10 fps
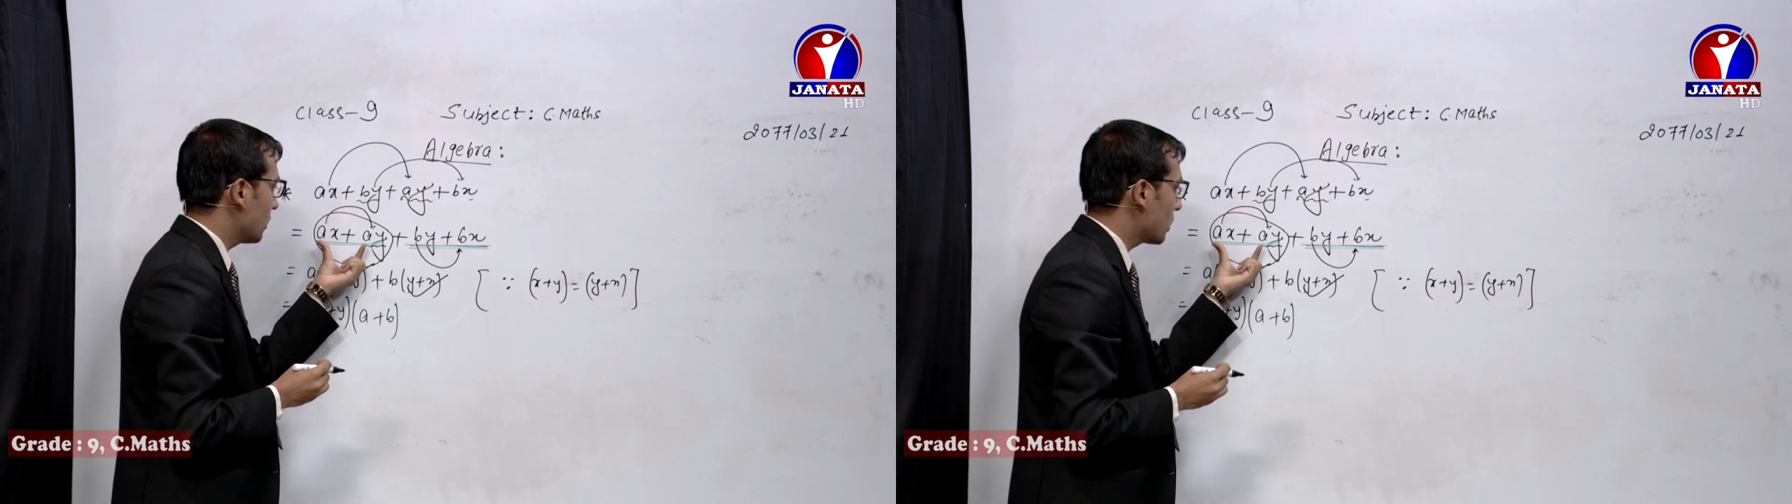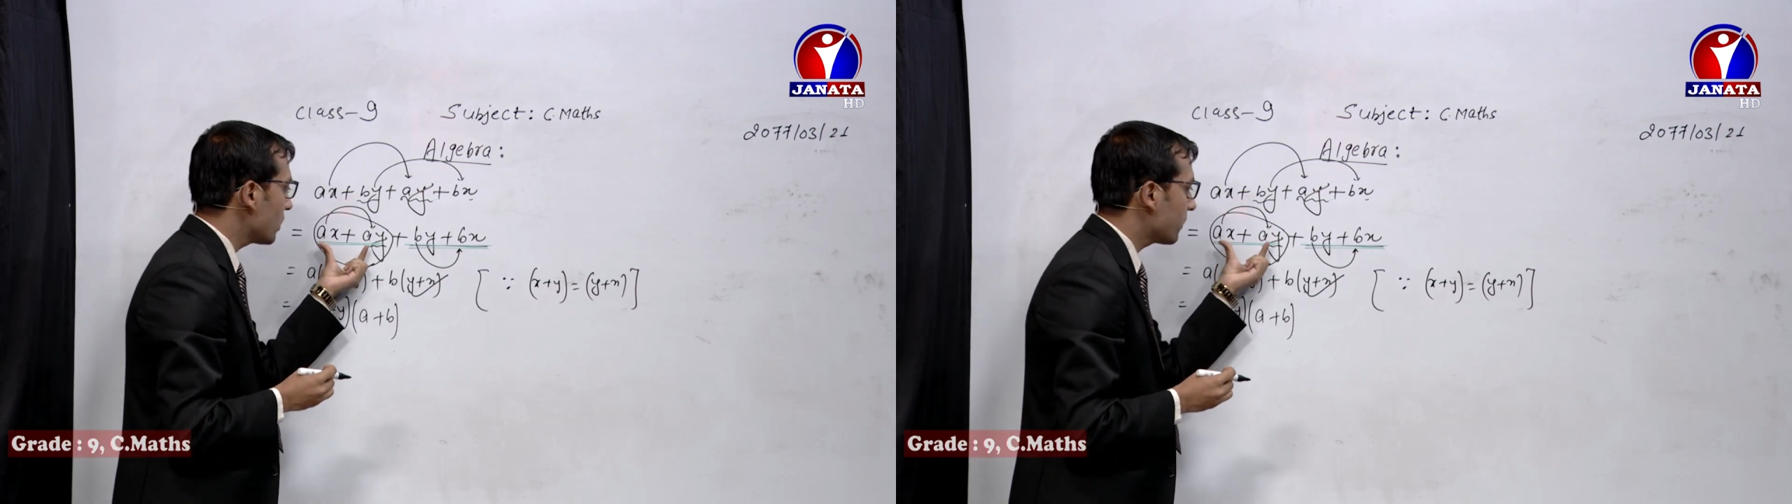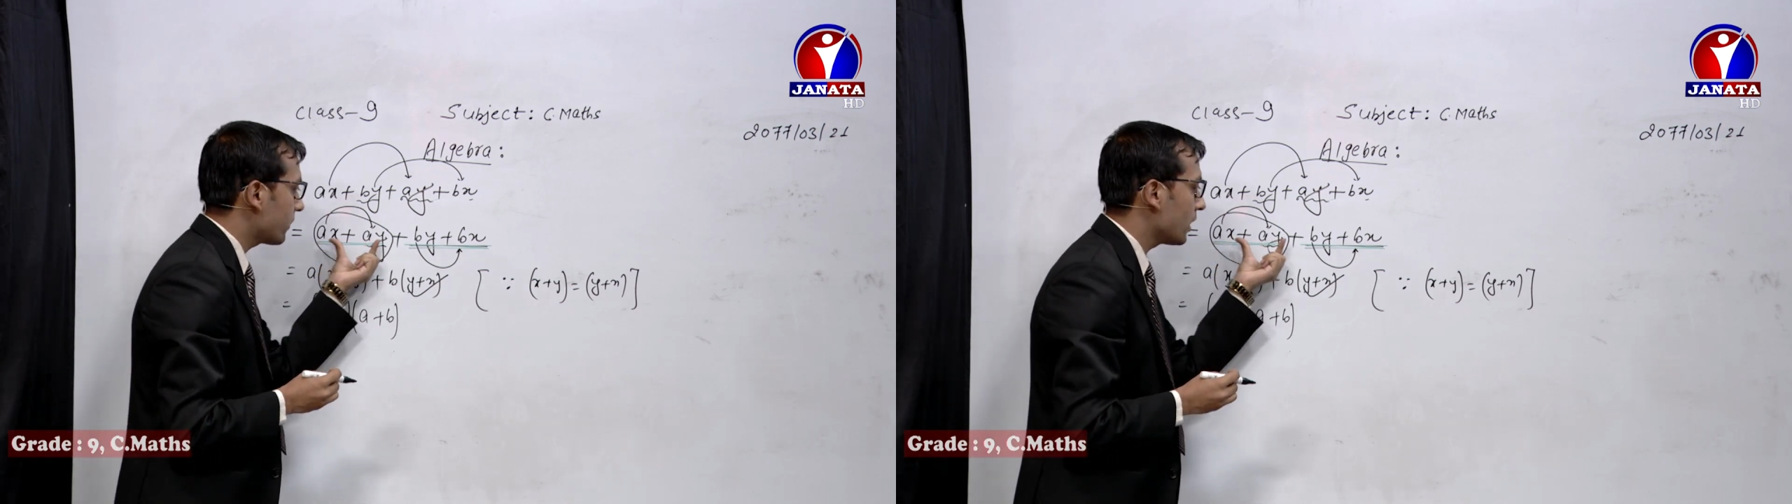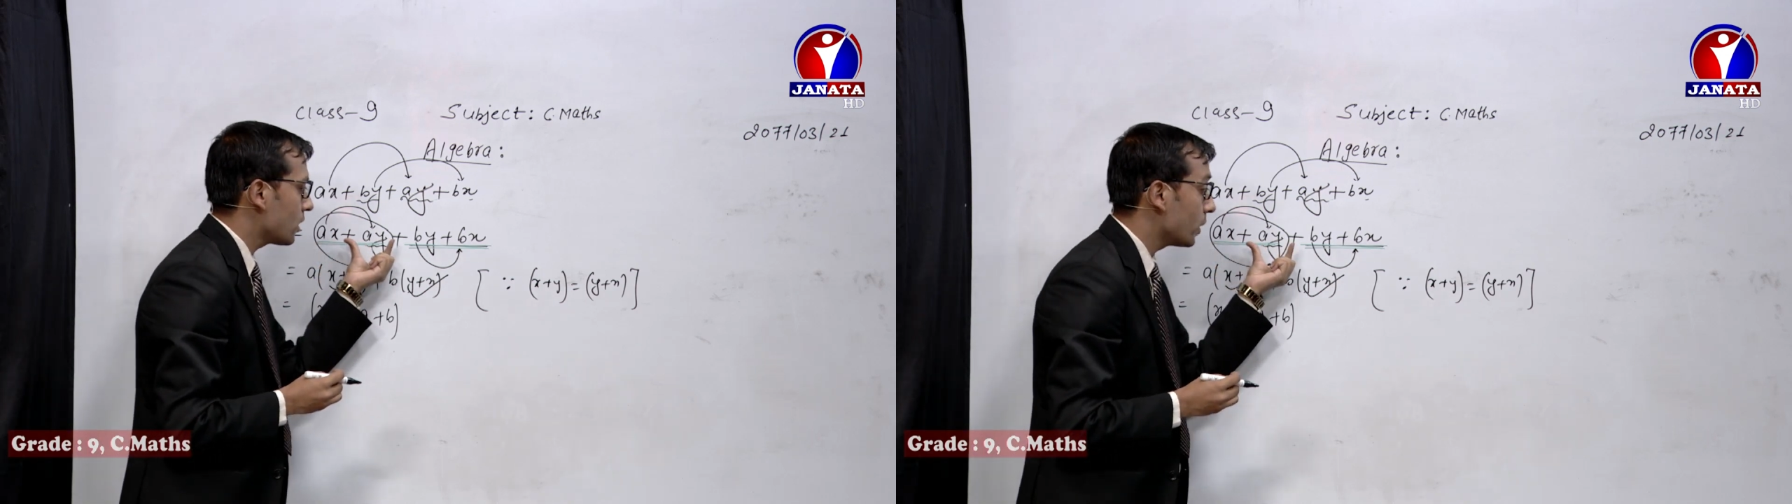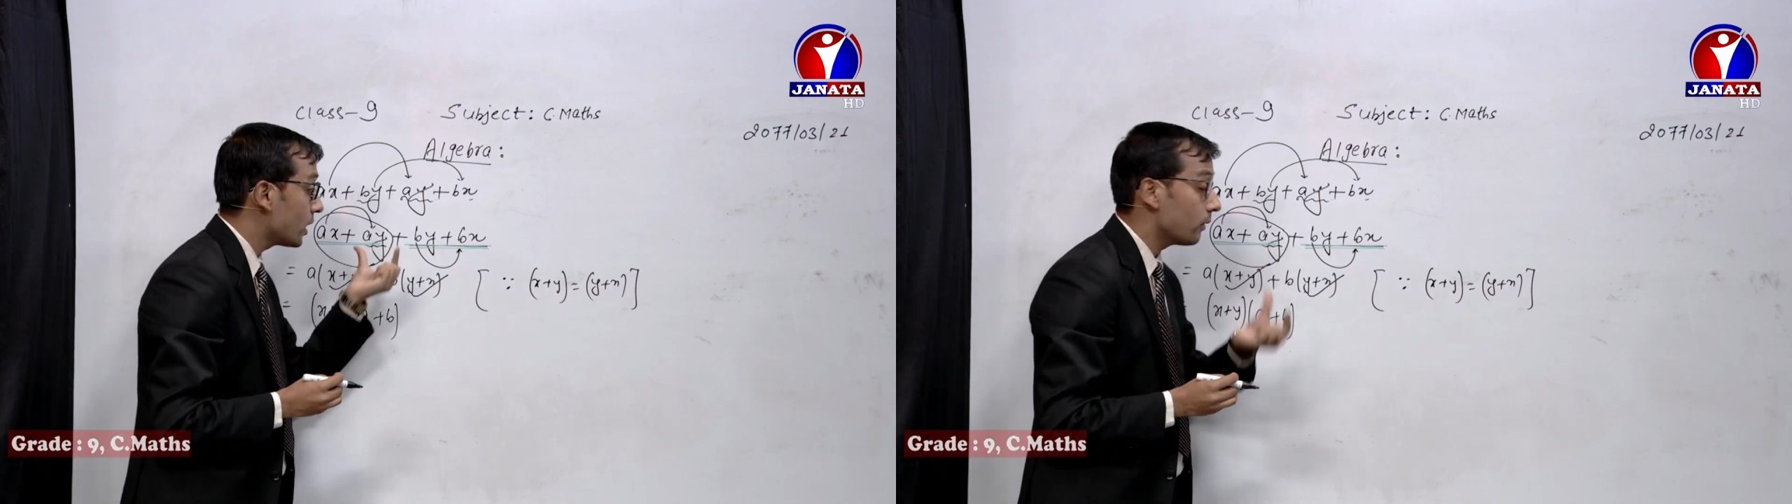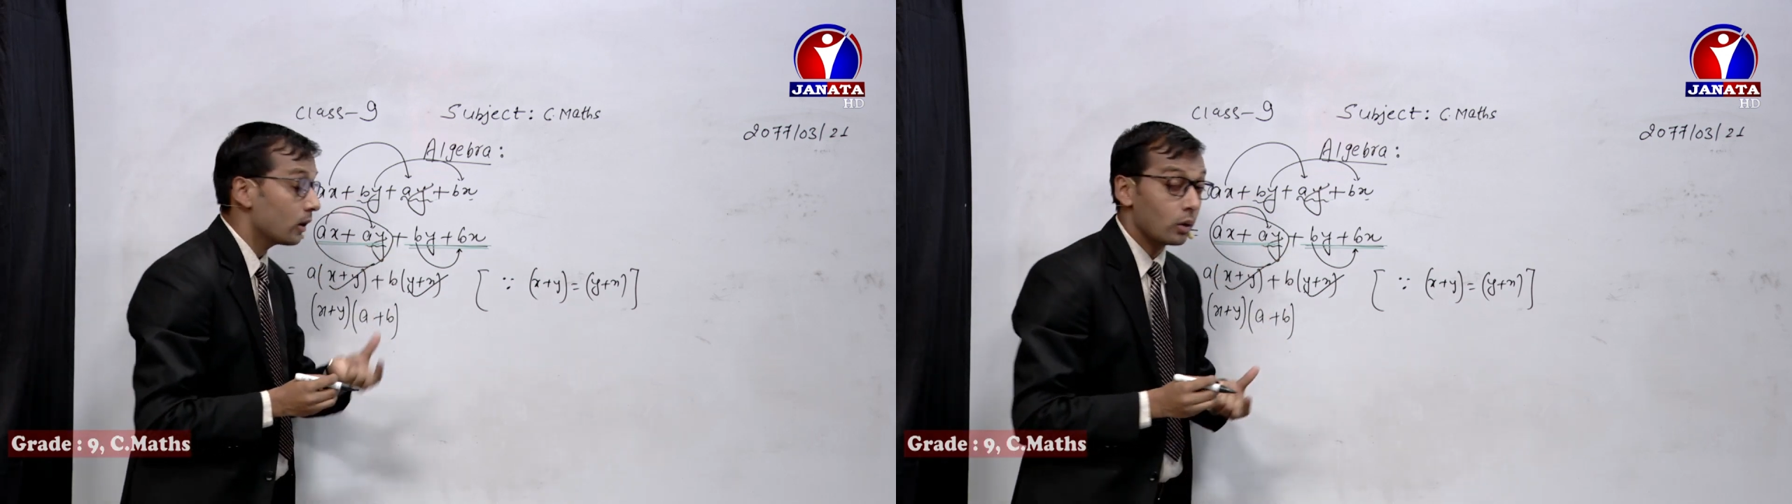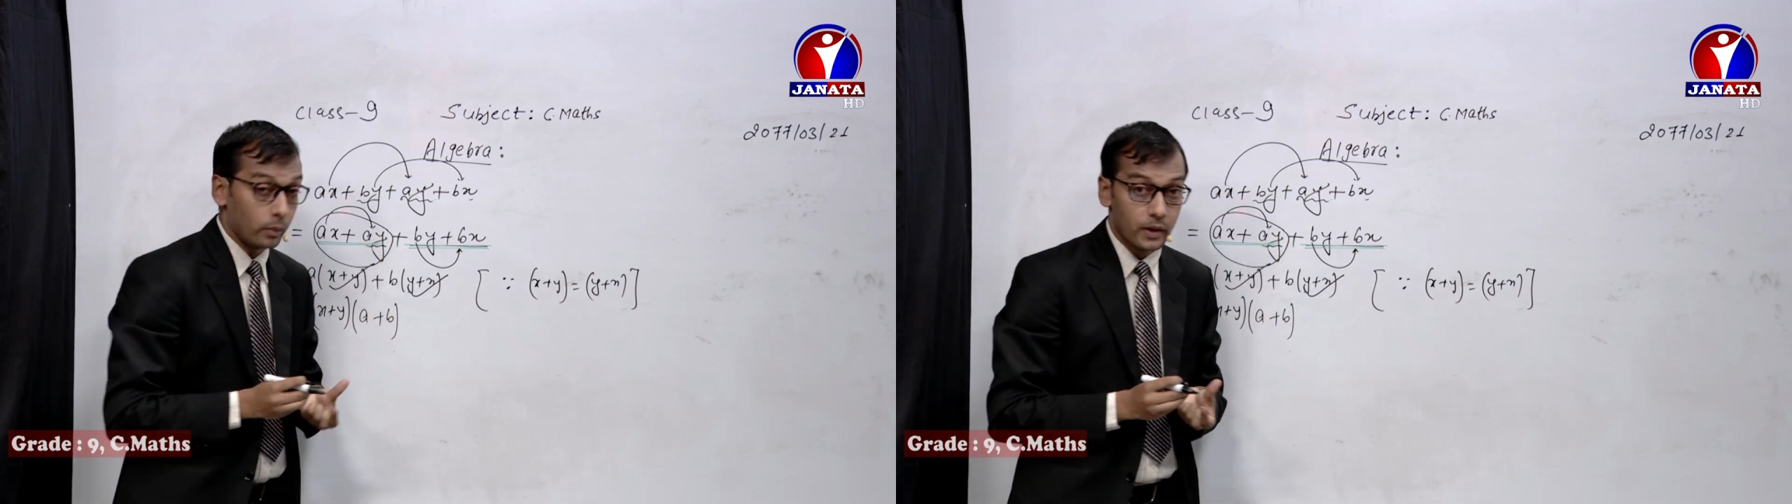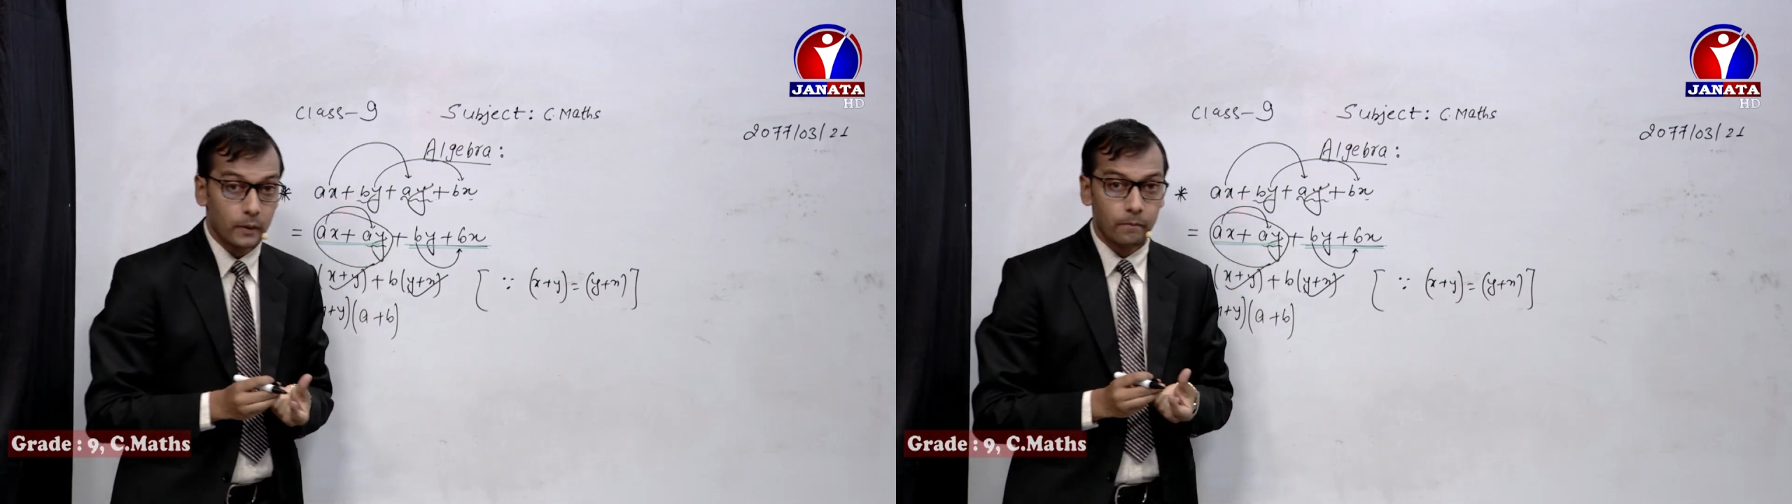2 different suitable groups.